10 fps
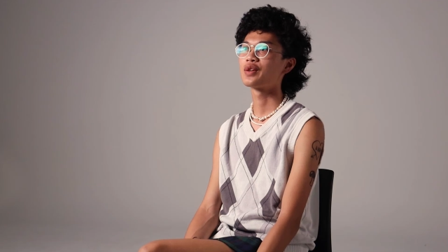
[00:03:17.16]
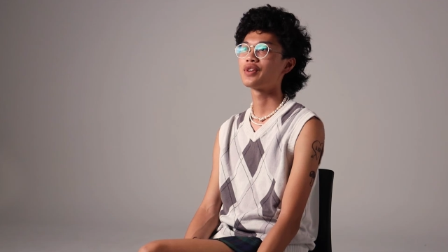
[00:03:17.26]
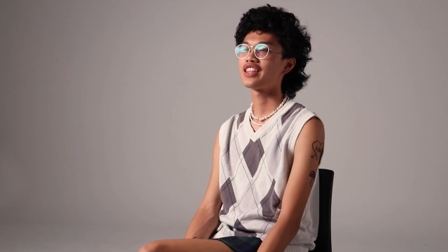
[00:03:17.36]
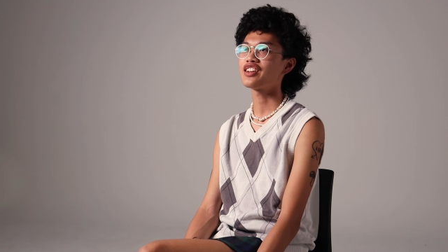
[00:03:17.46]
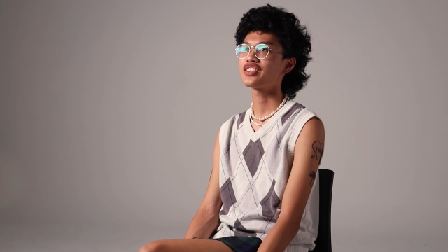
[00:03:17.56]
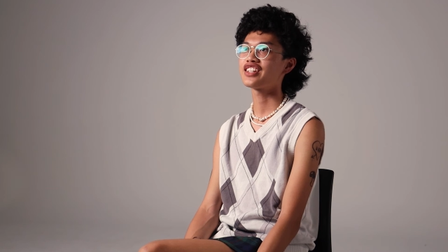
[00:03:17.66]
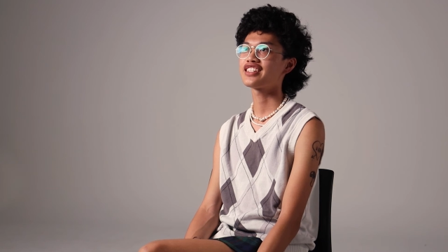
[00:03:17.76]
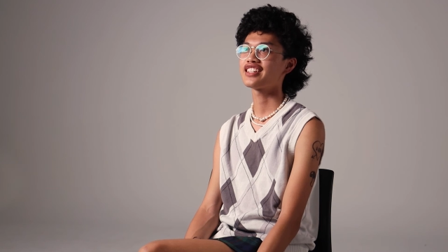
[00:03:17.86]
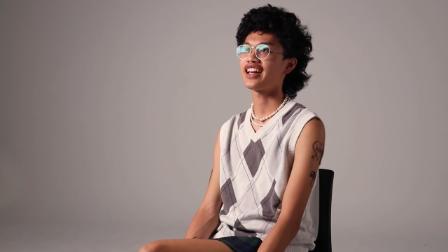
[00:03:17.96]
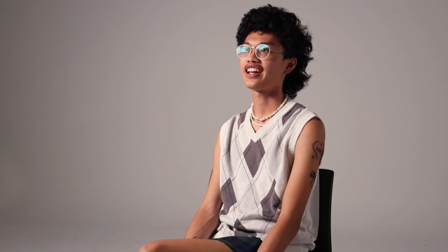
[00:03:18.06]
Without
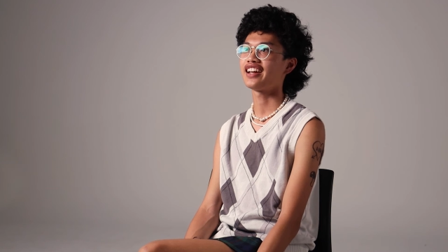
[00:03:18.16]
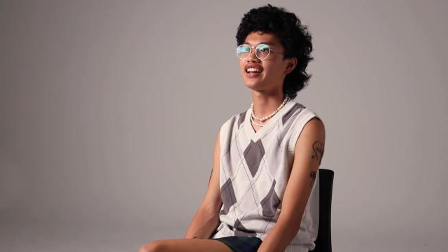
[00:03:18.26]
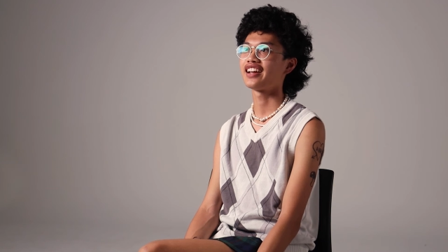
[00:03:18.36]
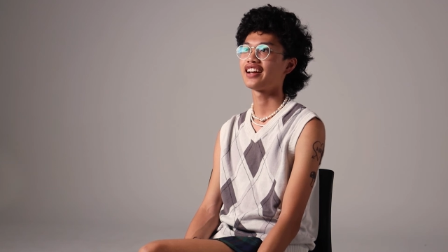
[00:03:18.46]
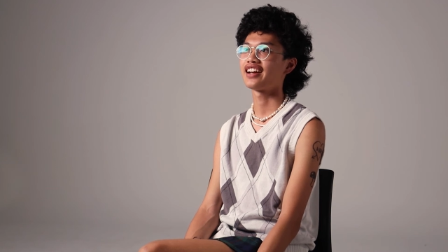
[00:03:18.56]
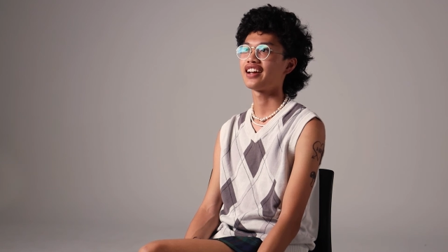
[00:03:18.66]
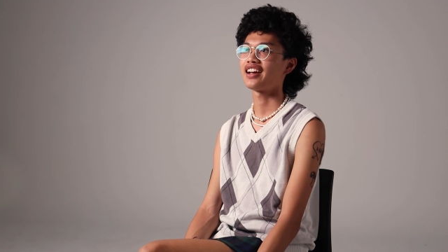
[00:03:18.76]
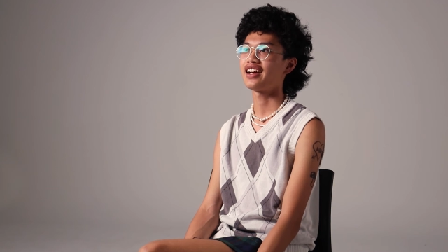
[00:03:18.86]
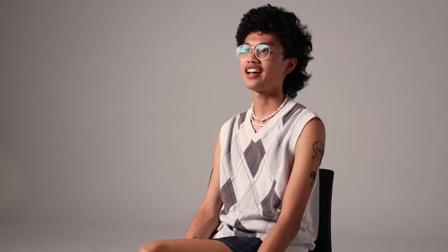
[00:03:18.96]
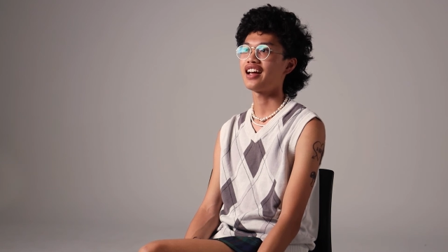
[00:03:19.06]
GSA,
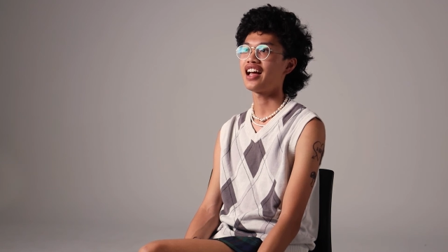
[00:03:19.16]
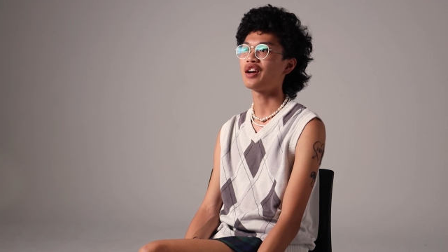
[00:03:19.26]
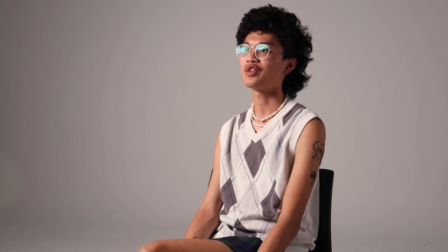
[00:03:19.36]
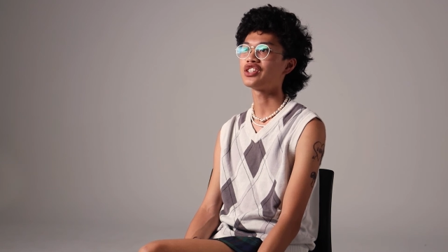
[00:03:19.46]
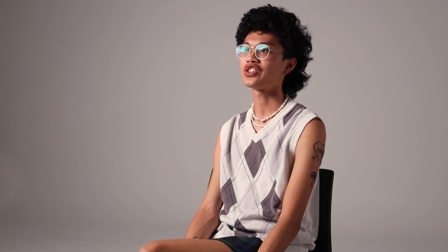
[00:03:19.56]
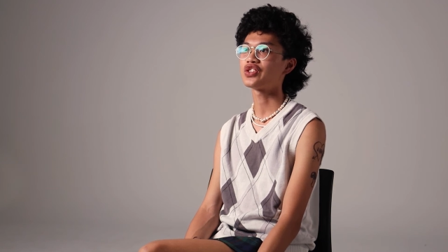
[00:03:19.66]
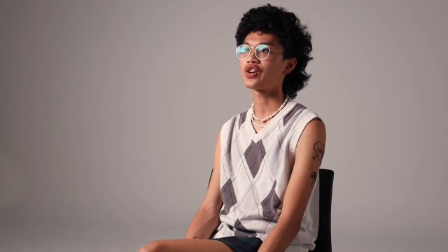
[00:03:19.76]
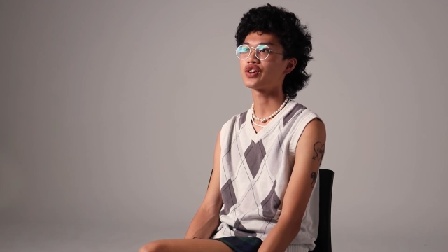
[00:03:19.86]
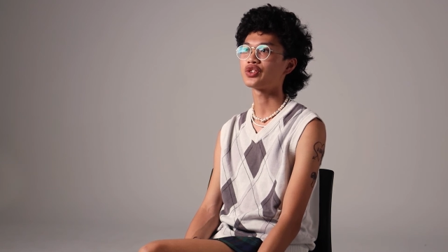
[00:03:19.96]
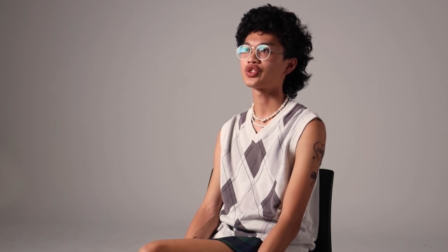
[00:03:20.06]
I would
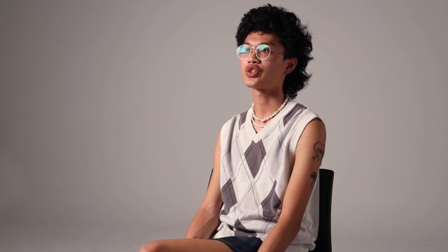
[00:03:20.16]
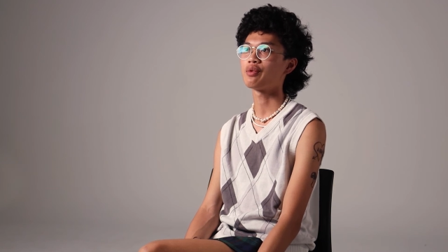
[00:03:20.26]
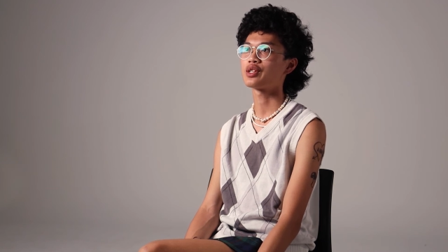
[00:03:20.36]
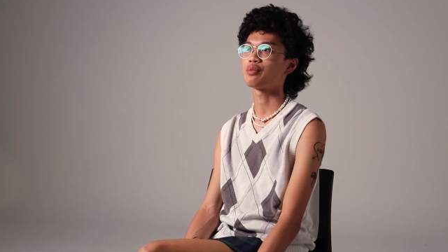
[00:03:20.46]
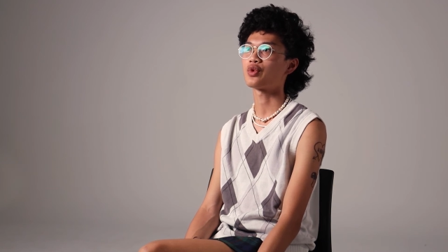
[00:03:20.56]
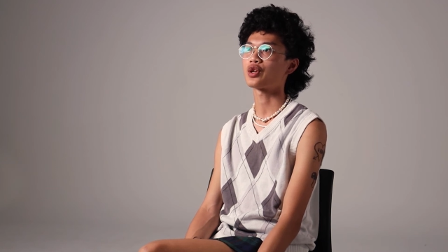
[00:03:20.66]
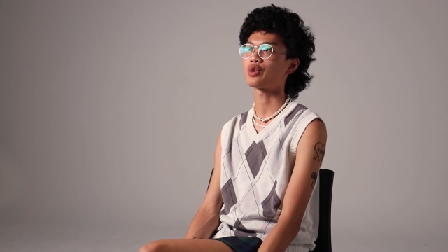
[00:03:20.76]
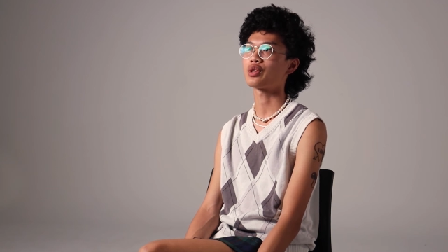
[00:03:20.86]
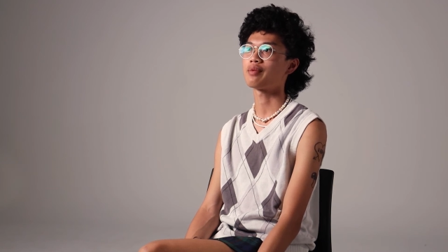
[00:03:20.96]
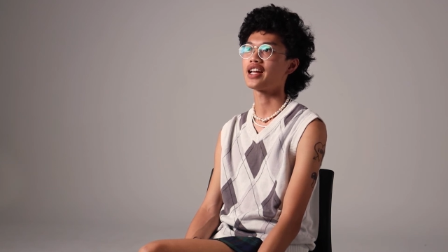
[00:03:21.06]
struggle so much more
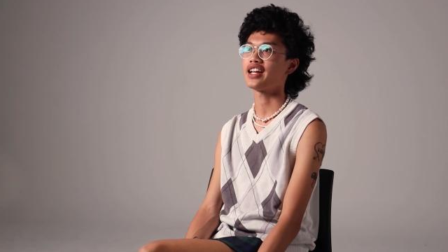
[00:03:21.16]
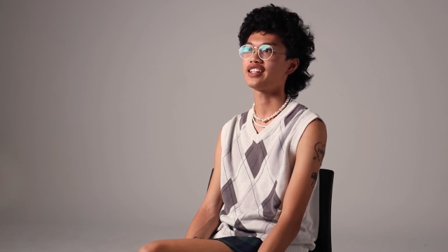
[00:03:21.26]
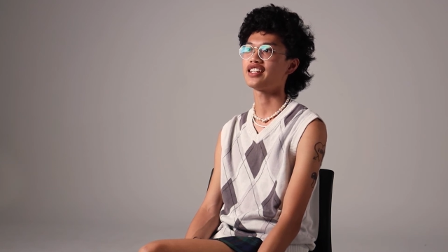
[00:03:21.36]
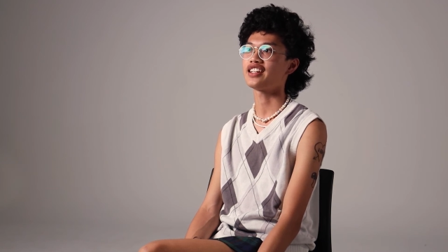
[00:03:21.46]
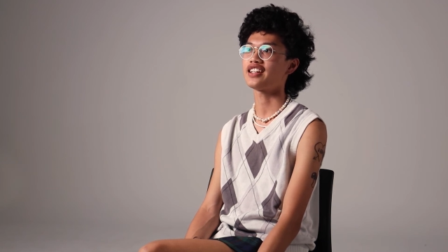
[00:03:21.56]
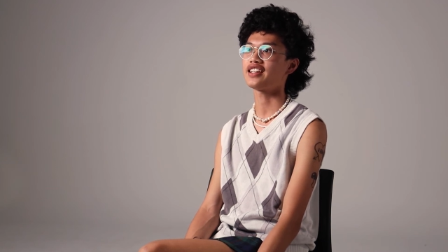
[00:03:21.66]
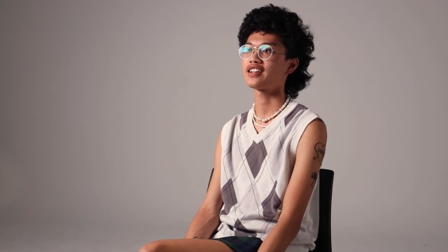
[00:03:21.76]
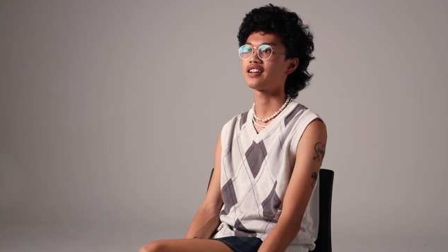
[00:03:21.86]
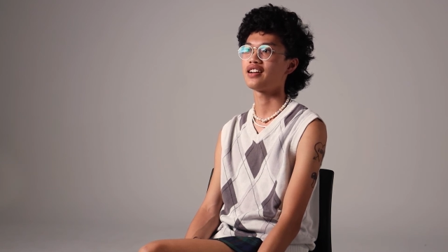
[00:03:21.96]
with my identity